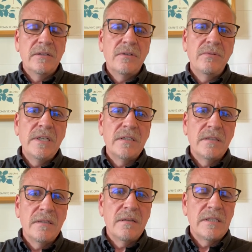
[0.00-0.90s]
In
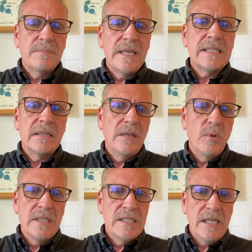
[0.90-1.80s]
Korean, there's basically
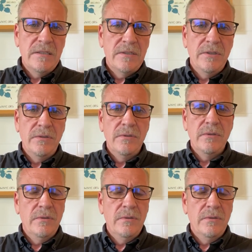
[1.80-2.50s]
one tense to